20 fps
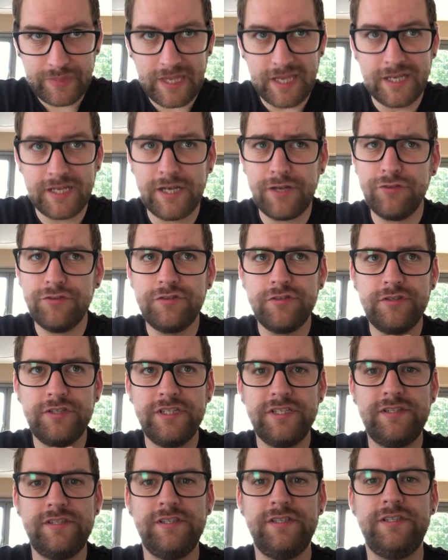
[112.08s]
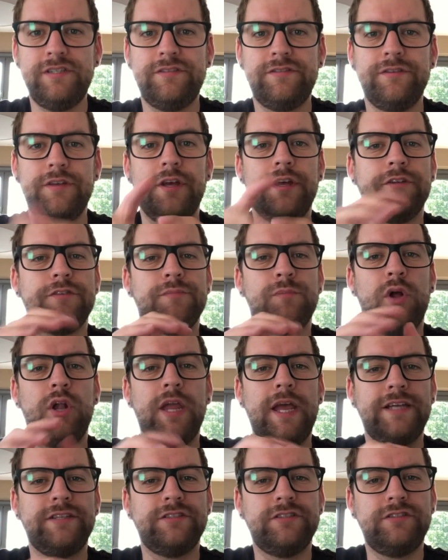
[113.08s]
I also did these small
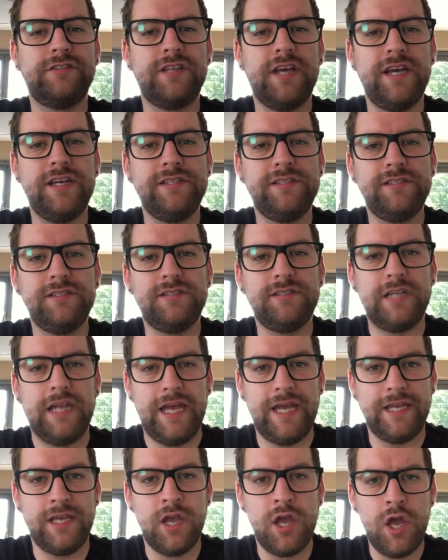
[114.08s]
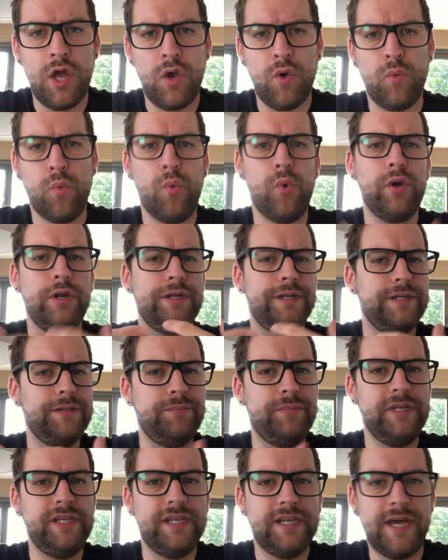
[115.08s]
exercises like wouldn't it
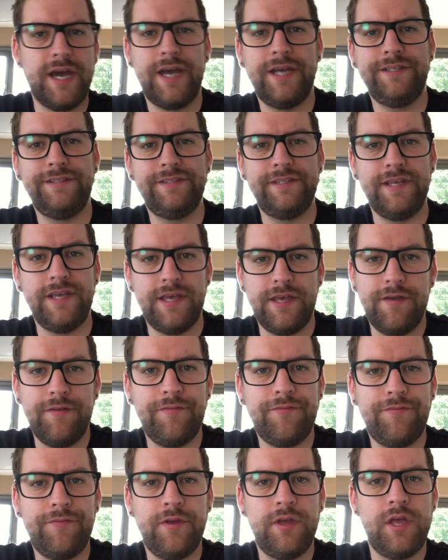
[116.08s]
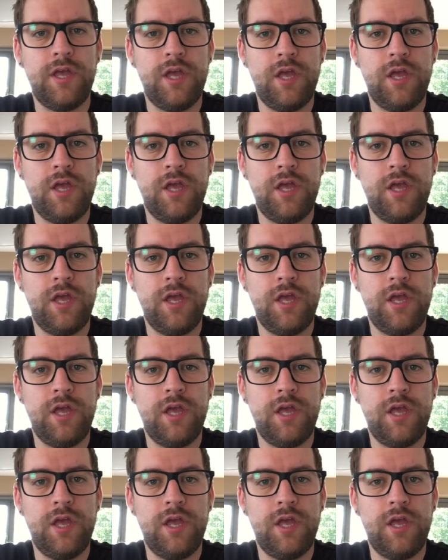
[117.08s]
be nice if,